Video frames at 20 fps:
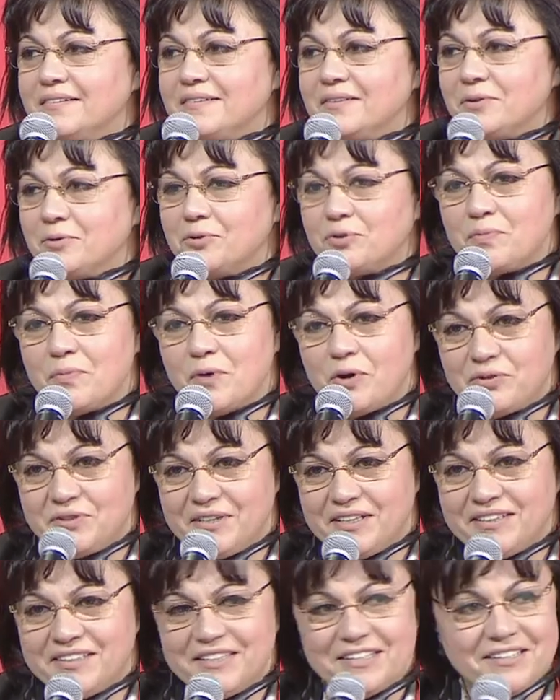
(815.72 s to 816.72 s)
Good
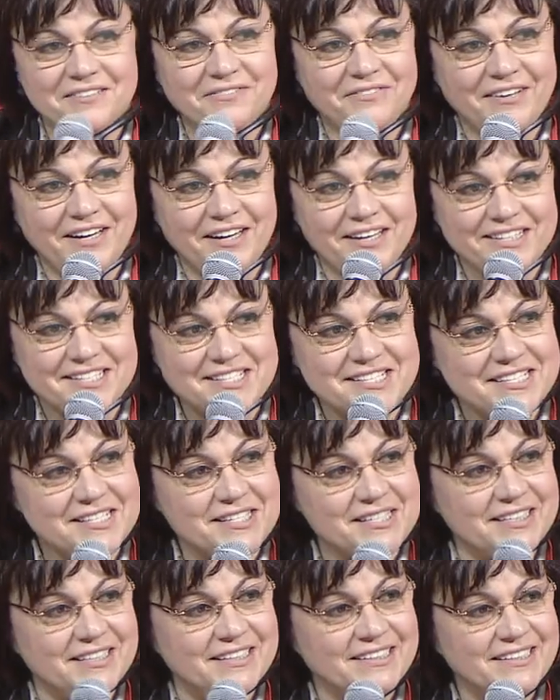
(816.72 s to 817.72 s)
morning, dear
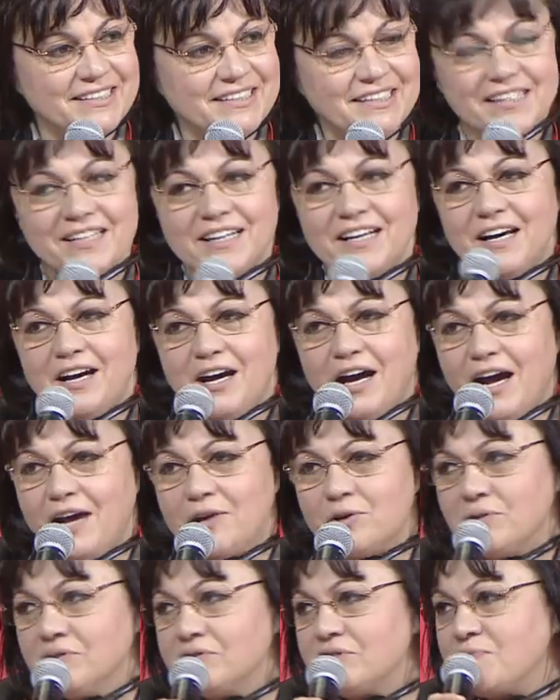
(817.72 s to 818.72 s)
friends. Are
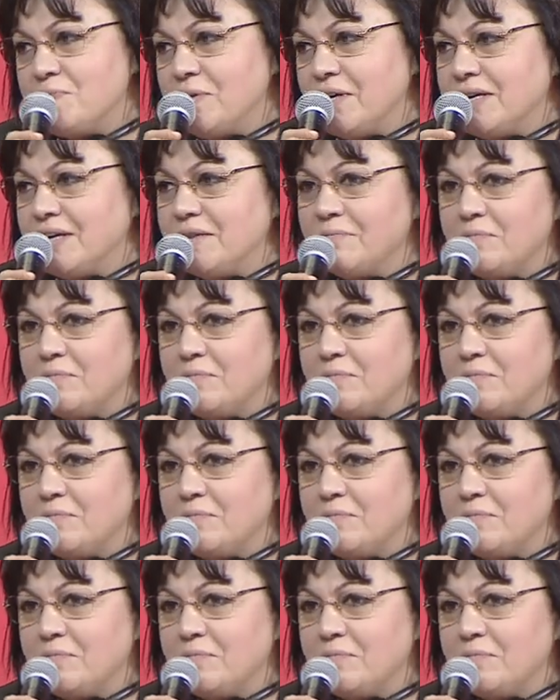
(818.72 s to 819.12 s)
you speaking